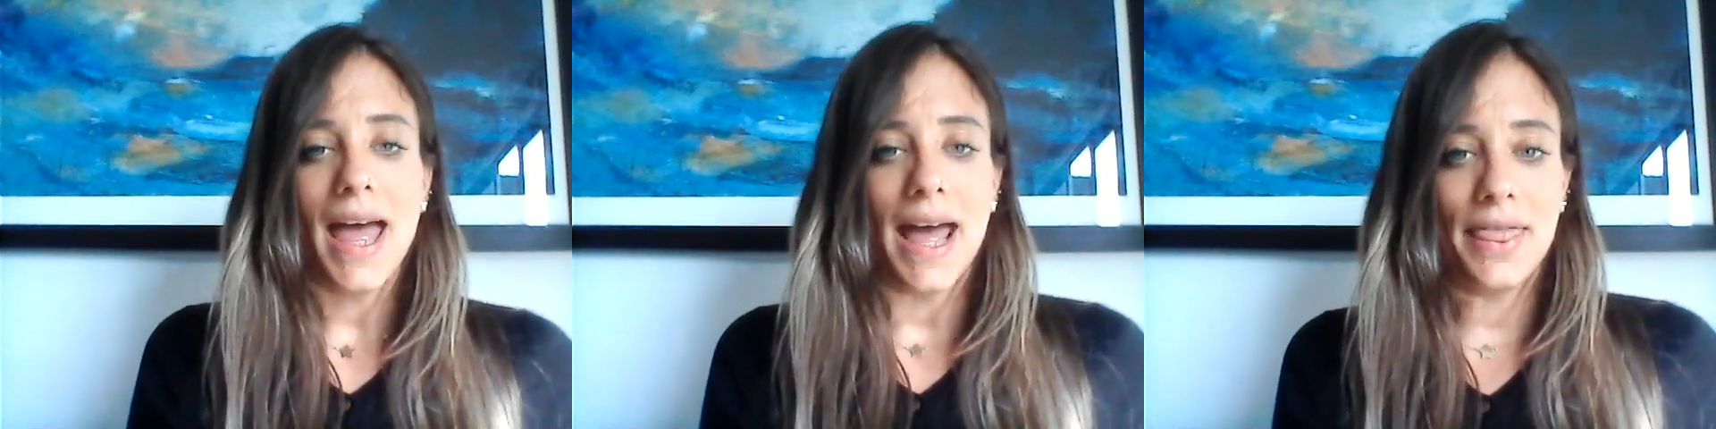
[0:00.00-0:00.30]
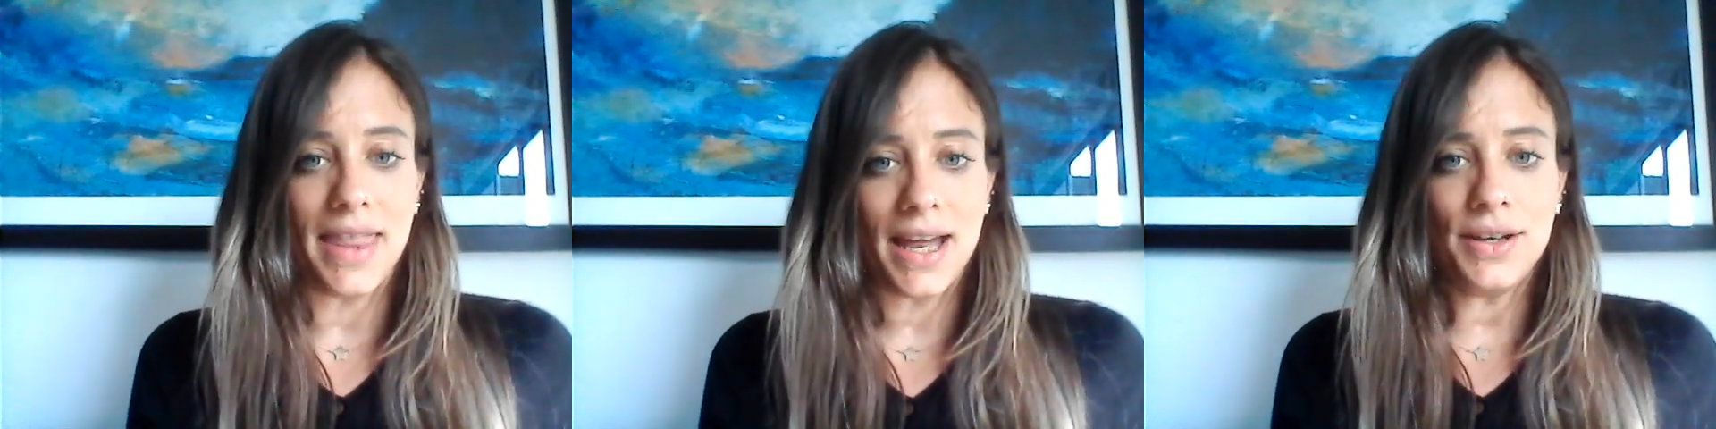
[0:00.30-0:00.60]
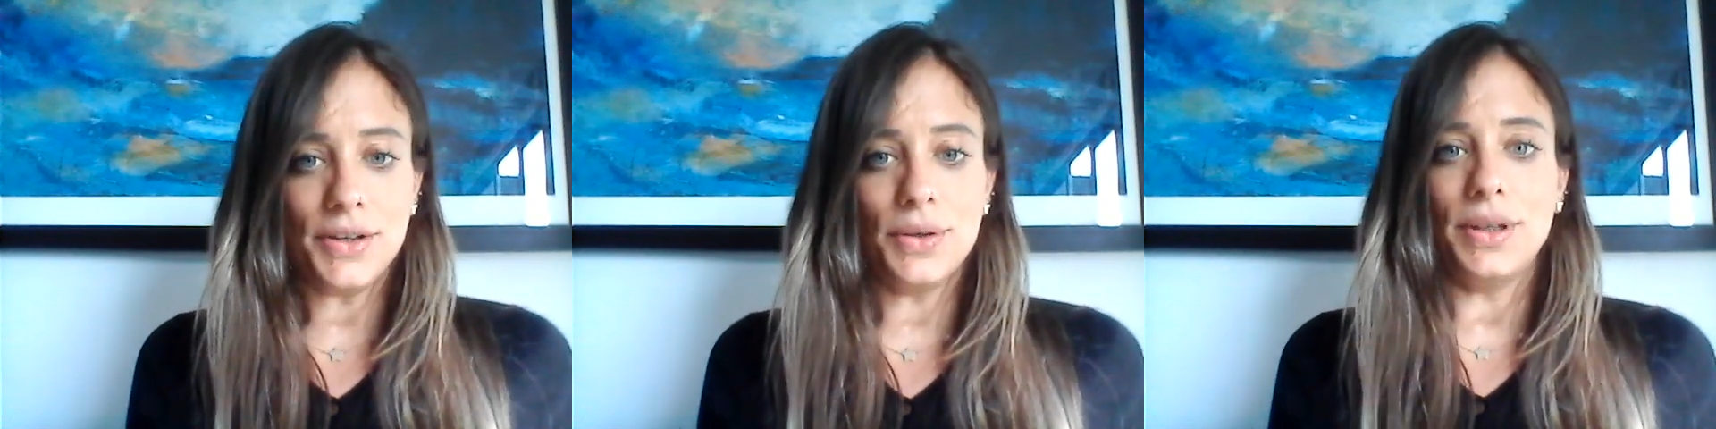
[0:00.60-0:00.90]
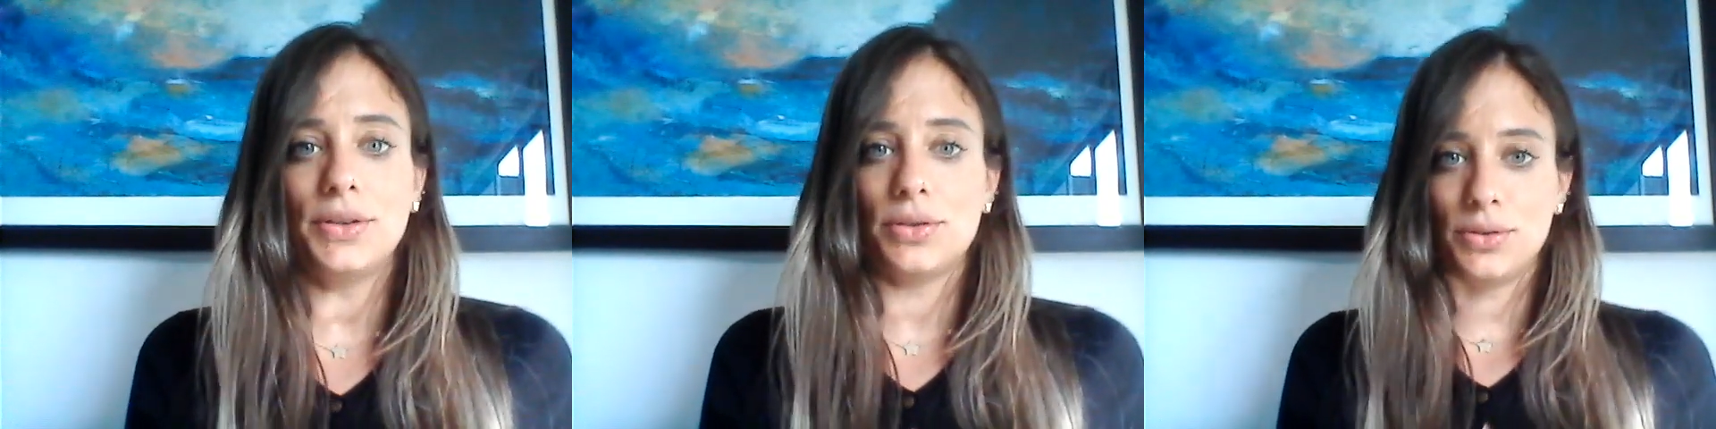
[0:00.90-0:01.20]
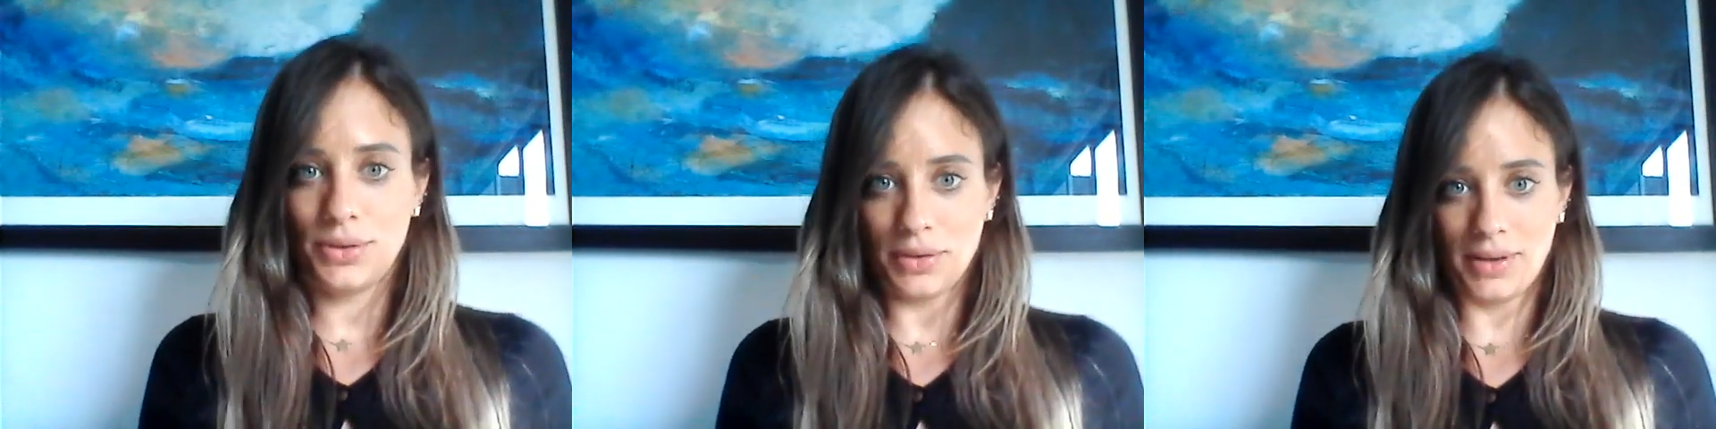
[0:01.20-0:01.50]
And then you need to
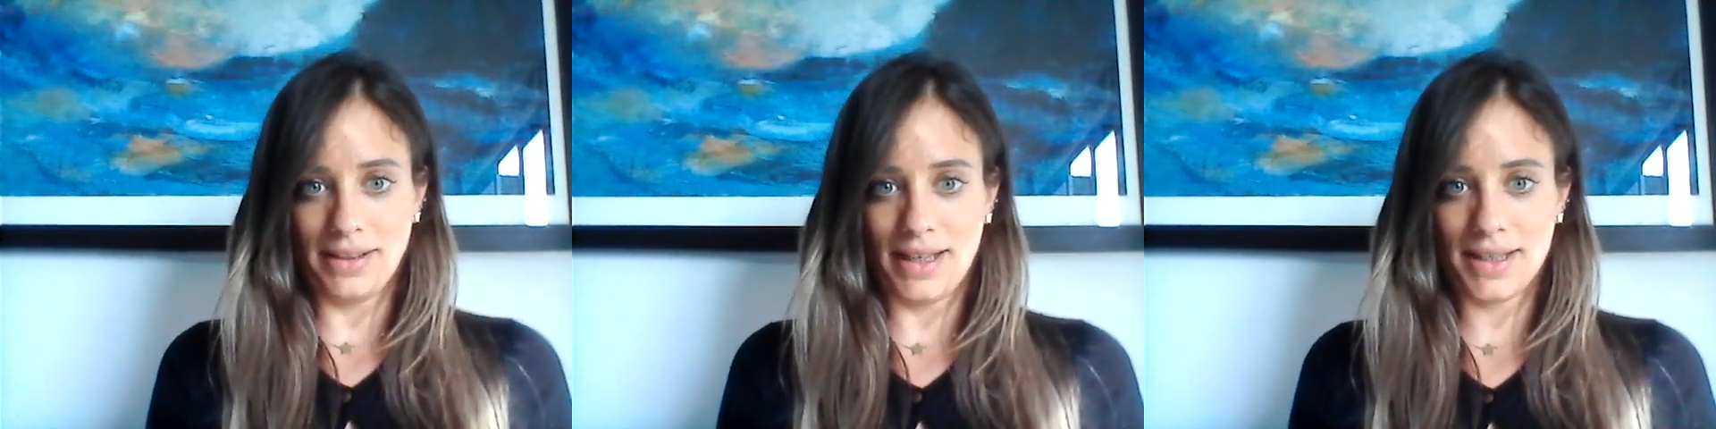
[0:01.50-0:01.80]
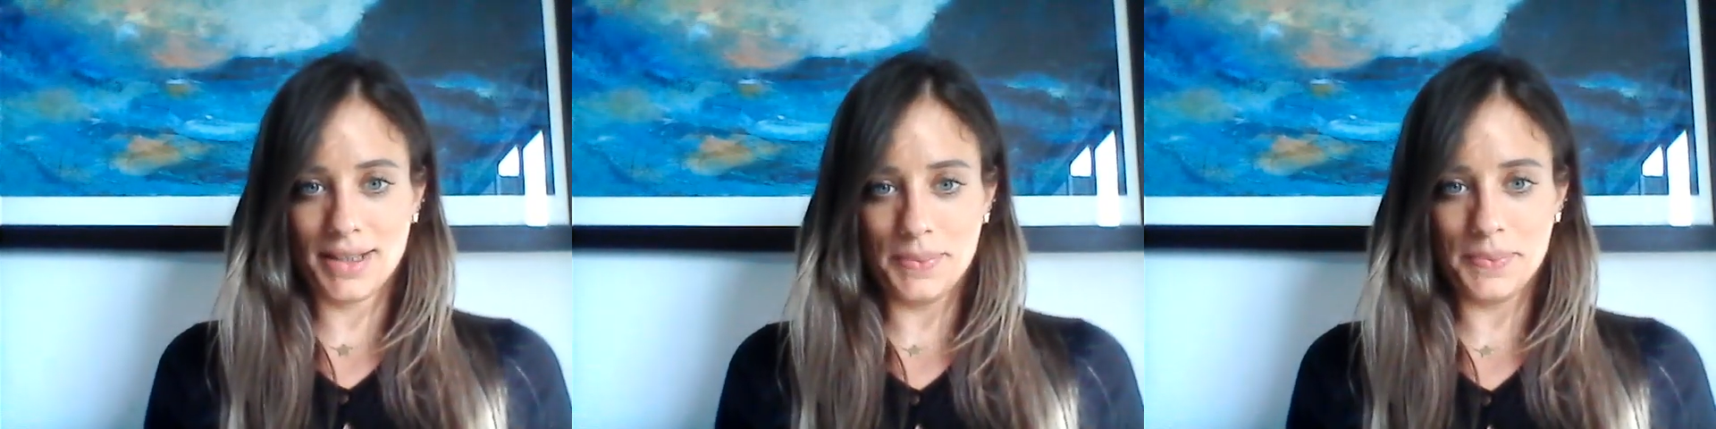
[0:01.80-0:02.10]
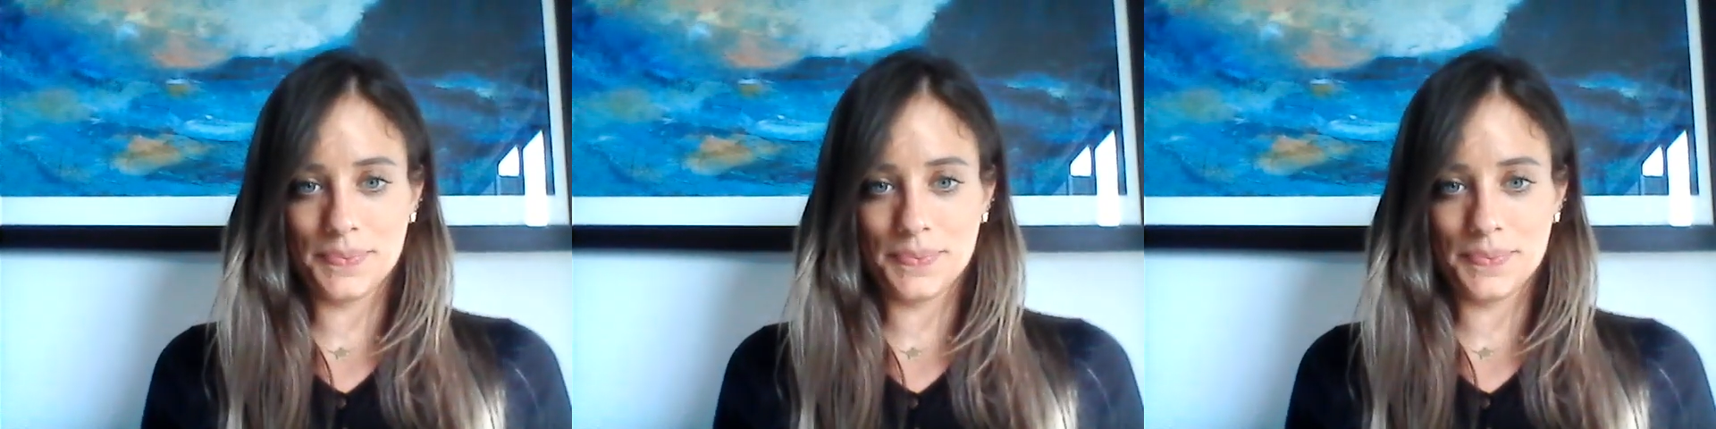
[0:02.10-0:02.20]
do the readings.